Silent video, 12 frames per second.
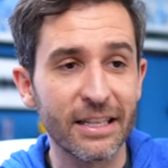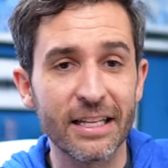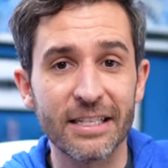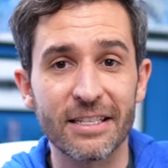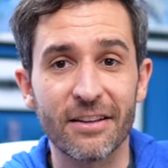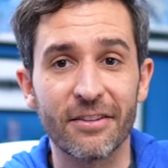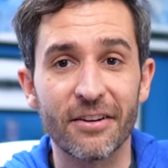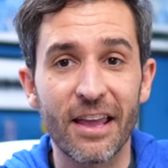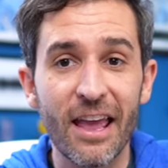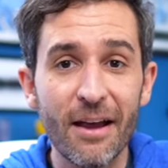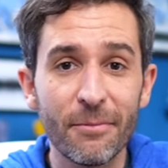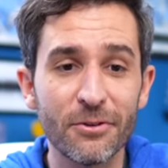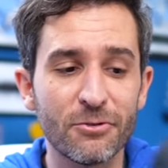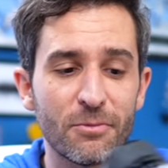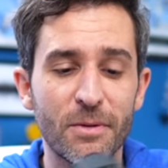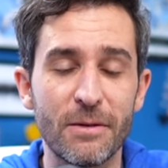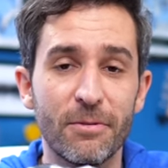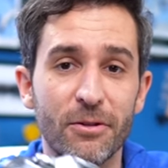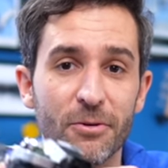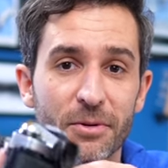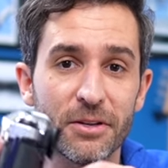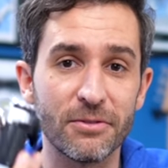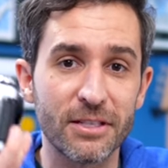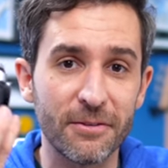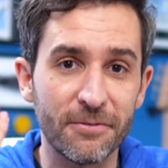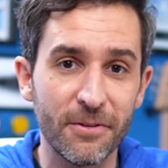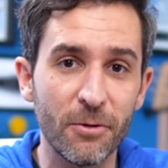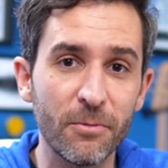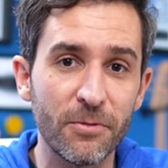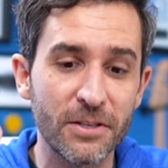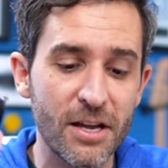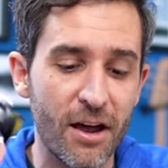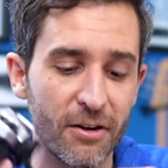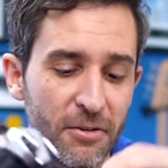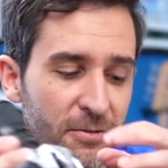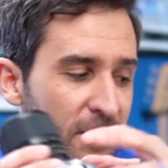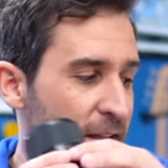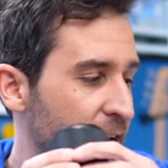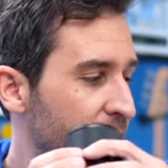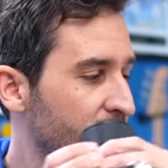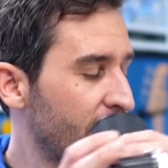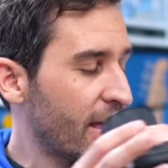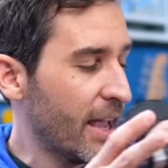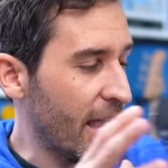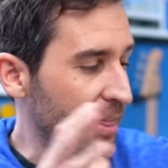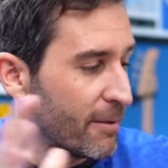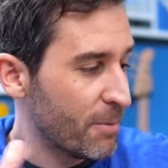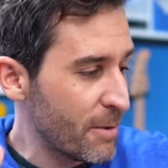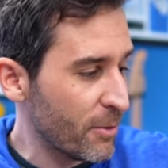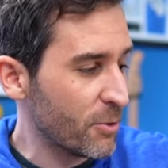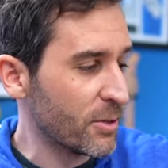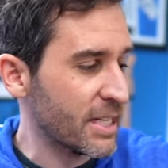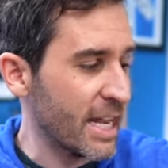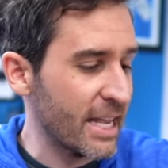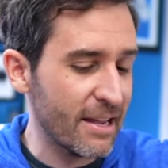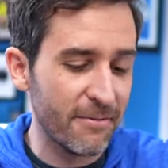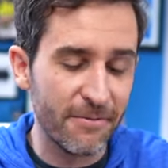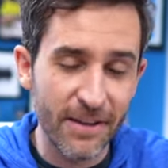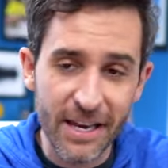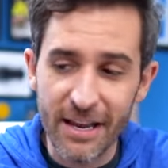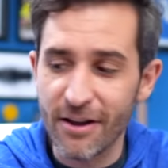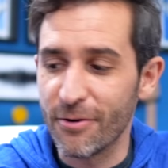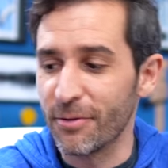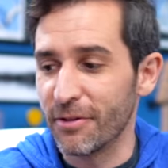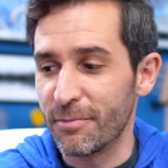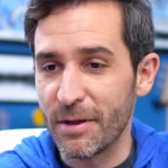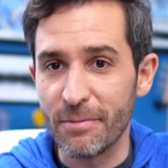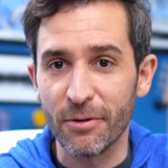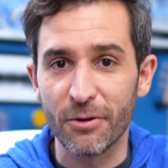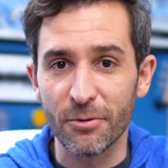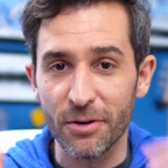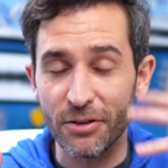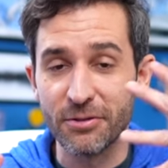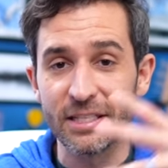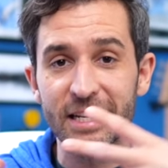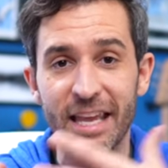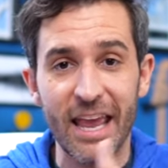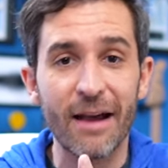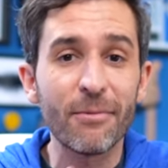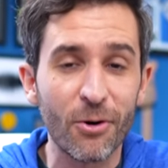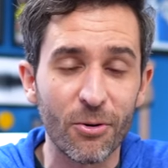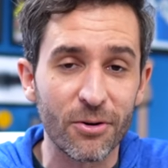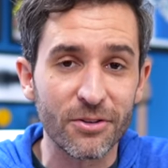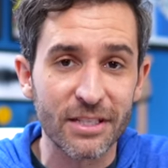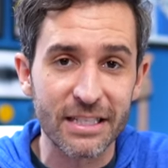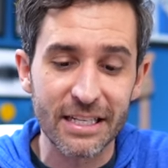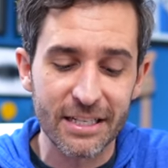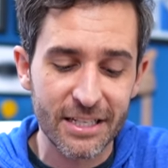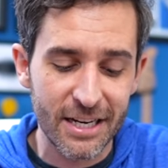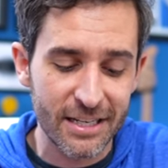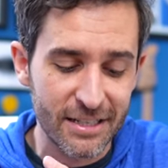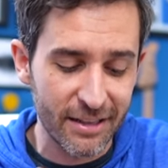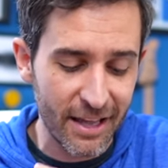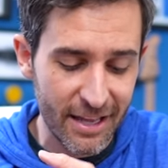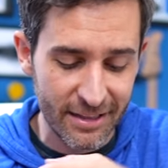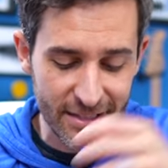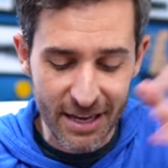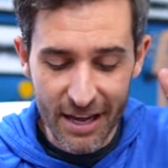lenses on their cameras were people who were used to film photography. And the people who were taking video were the people who were used to camcorders that didn't change the lens.